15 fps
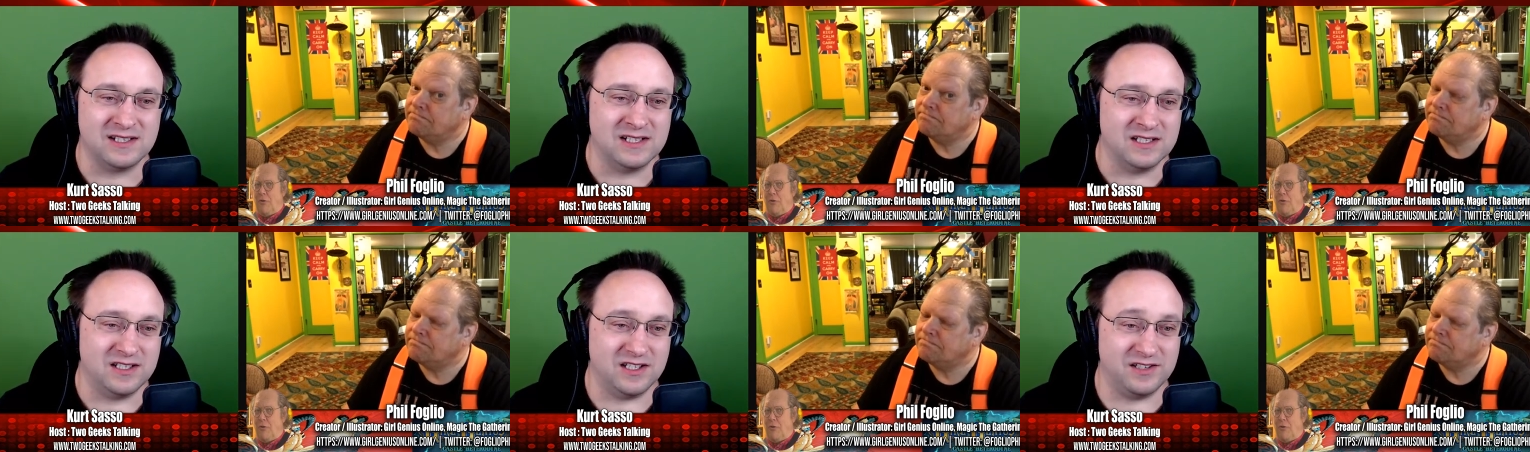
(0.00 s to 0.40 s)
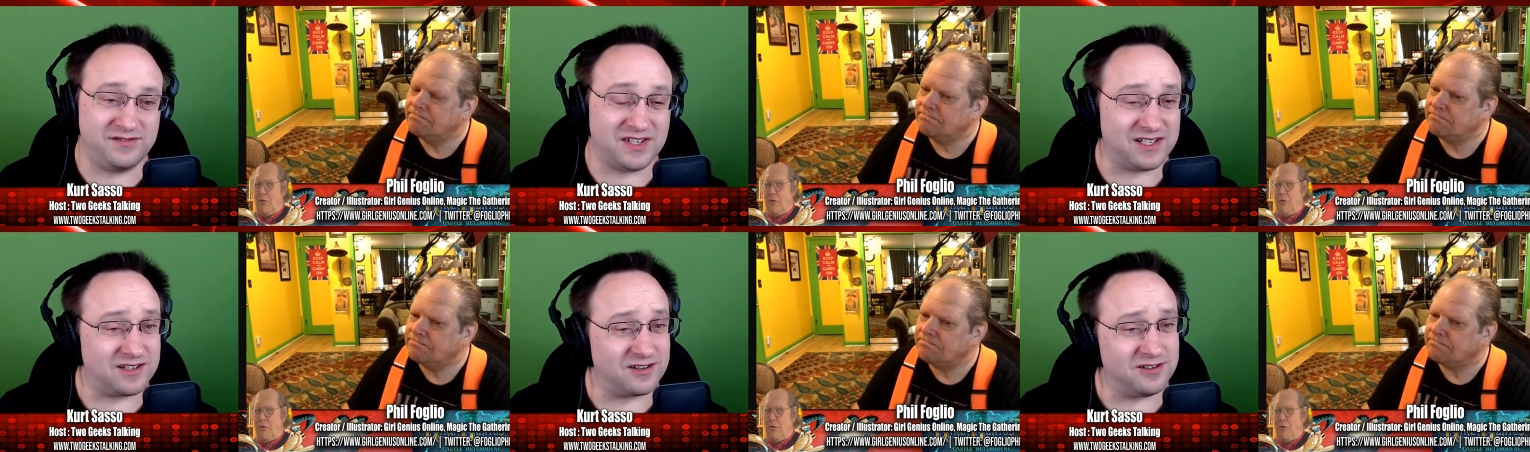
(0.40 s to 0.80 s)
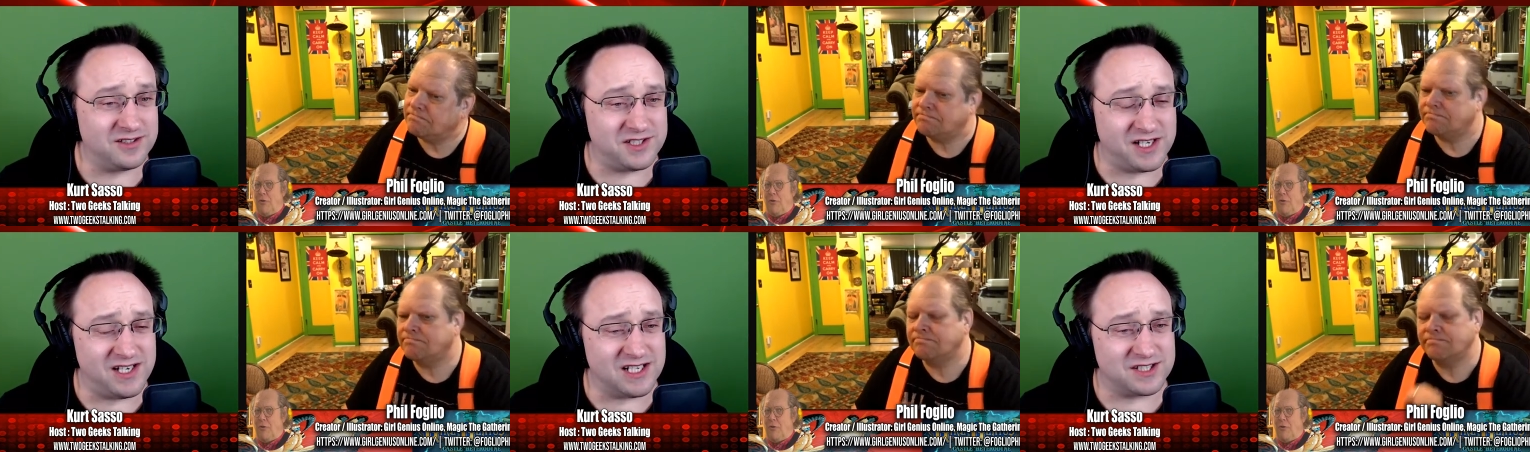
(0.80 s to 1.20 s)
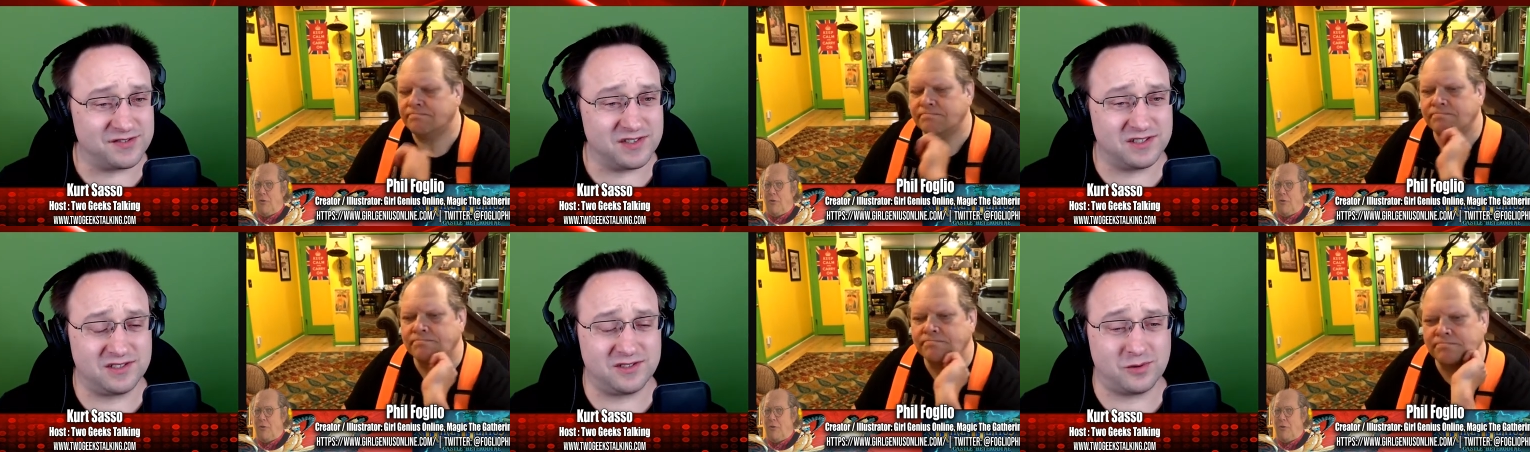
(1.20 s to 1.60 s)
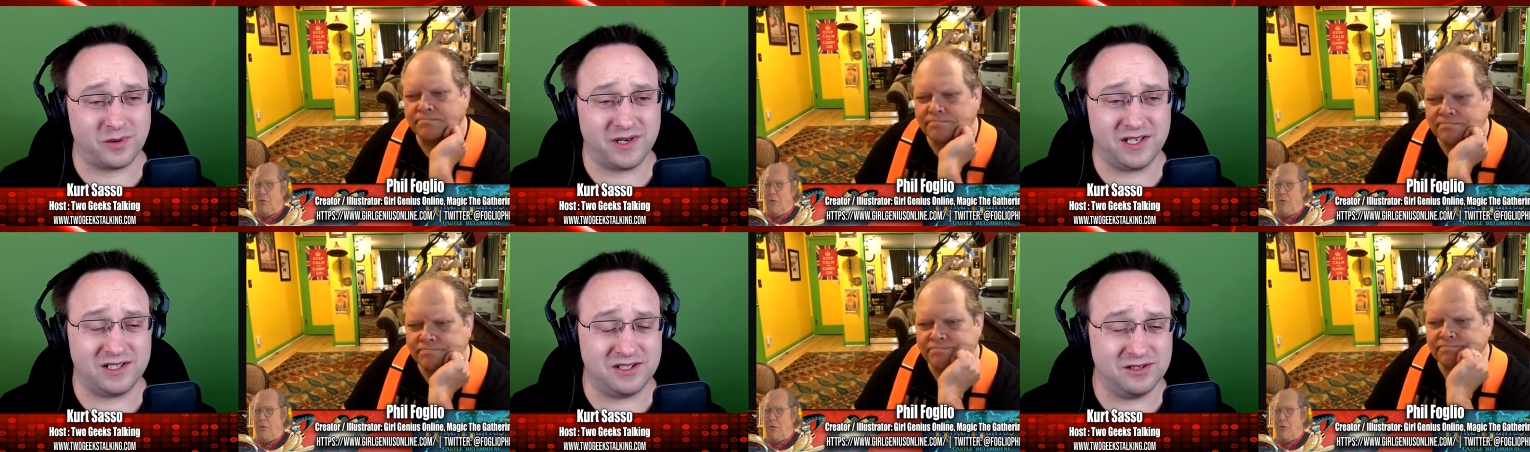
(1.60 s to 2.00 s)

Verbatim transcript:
Speaker 1: you've done Girl Genius for twenty-two